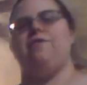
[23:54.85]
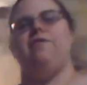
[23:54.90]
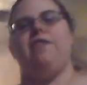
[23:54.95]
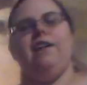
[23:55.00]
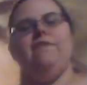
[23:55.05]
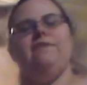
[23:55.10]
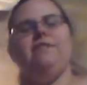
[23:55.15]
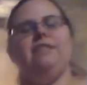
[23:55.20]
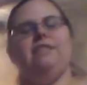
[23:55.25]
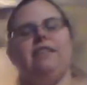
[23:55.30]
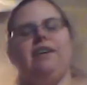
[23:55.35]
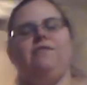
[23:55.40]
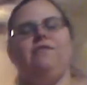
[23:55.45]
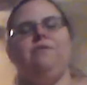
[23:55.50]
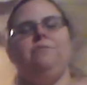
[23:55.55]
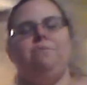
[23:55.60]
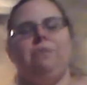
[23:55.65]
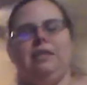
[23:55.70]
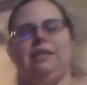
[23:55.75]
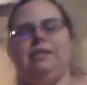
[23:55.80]
5 to 7
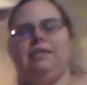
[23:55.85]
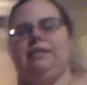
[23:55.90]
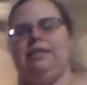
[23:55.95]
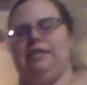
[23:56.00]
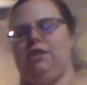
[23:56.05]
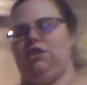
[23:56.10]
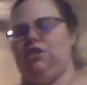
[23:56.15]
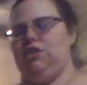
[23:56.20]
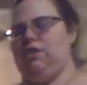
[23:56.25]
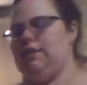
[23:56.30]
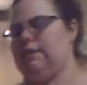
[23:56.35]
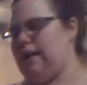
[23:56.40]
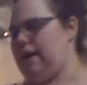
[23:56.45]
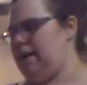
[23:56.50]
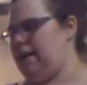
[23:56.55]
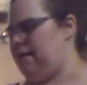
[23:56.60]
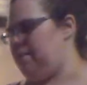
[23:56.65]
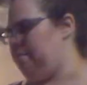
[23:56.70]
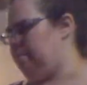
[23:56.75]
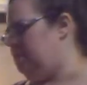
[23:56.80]
minutes each
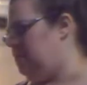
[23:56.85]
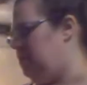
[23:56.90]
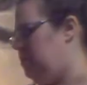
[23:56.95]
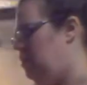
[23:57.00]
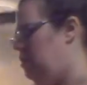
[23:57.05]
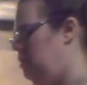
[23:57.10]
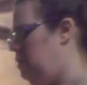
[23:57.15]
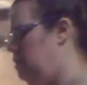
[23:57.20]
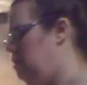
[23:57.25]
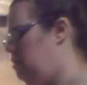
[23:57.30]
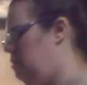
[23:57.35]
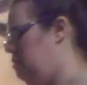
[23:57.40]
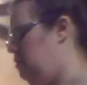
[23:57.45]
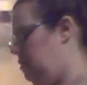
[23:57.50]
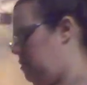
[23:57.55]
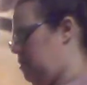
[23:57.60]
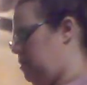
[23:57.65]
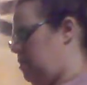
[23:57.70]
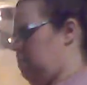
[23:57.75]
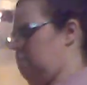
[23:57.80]
side.
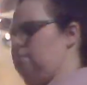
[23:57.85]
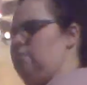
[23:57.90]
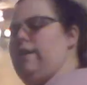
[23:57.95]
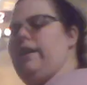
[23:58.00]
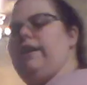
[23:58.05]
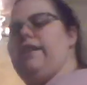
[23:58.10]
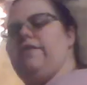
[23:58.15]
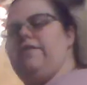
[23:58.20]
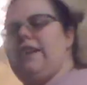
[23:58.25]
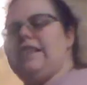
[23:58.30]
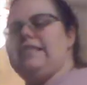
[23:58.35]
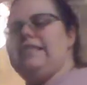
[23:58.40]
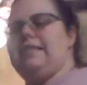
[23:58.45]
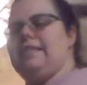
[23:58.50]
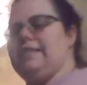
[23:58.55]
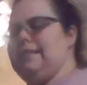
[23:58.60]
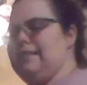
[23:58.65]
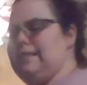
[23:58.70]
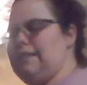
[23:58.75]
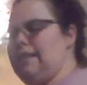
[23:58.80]
So, and if I
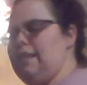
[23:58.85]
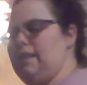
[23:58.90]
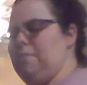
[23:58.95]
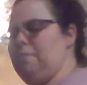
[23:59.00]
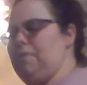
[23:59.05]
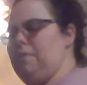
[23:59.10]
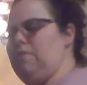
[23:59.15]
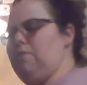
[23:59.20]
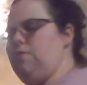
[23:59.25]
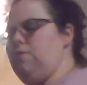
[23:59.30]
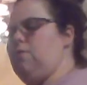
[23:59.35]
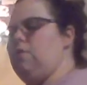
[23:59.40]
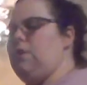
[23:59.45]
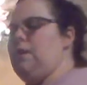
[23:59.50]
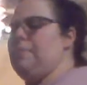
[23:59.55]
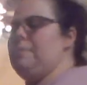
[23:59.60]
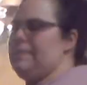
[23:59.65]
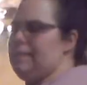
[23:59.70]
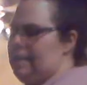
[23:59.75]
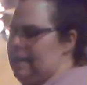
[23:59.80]
didn't say that before,
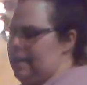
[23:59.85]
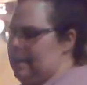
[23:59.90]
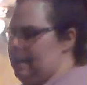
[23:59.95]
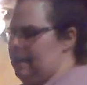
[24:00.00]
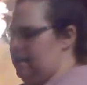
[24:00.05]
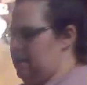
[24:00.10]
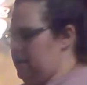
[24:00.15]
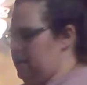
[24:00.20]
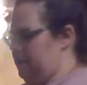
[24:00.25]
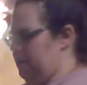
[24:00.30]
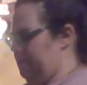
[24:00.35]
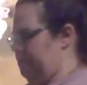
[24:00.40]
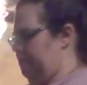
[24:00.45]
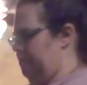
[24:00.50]
I'm saying it now.